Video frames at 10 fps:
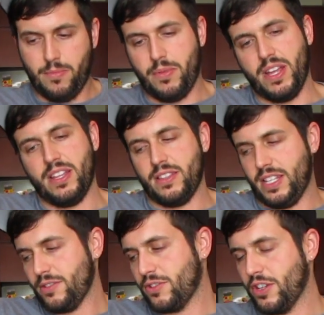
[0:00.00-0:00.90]
but
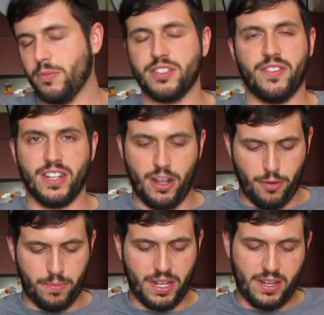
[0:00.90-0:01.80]
these are so much fun to
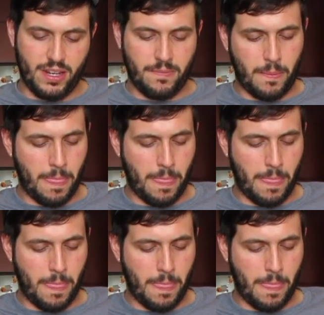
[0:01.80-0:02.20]
open.